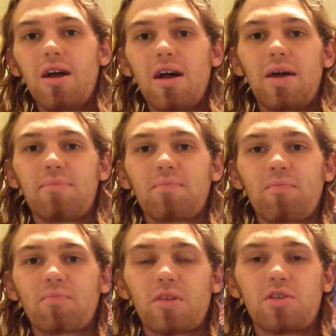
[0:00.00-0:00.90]
I'm
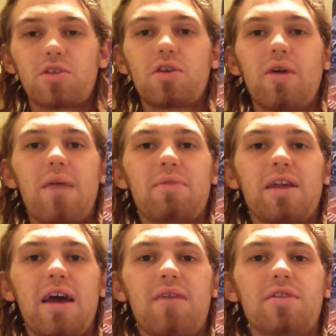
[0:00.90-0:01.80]
just so happy
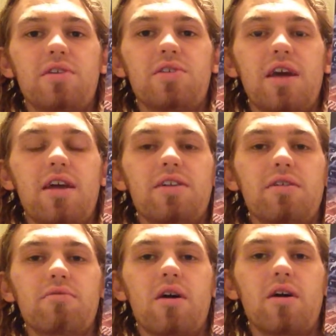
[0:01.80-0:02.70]
to have this. And I
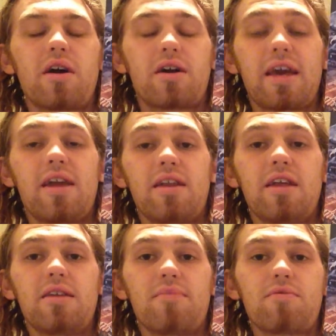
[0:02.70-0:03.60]
did, again,
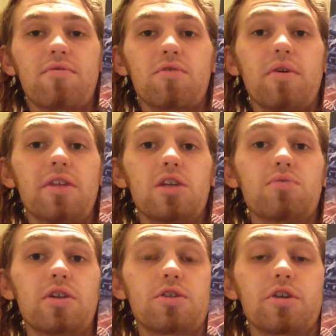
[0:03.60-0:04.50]
an in-depth review on
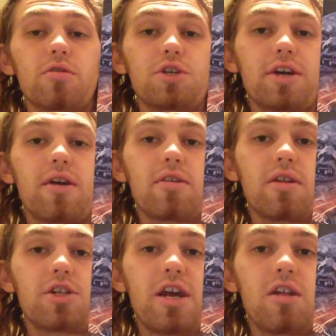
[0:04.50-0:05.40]
this one. You can go check out on
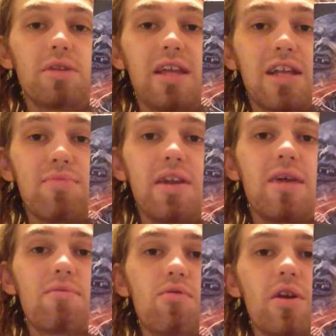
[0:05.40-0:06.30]
the channel. But that's my
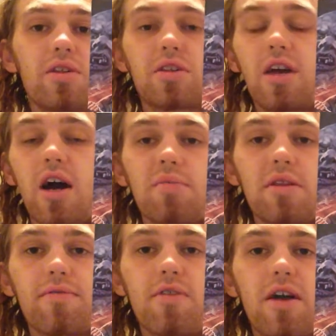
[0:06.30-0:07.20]
number 1. It's got to
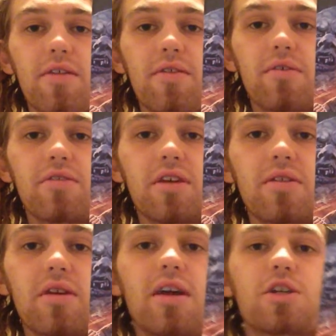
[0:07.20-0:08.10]
be the Friday the
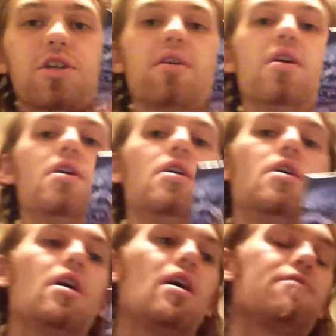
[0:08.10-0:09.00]
13th collection
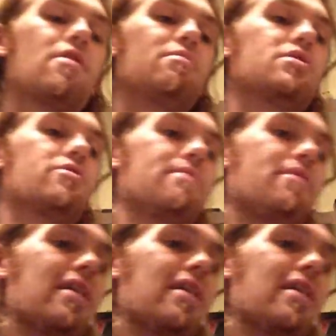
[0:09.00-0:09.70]
from Scream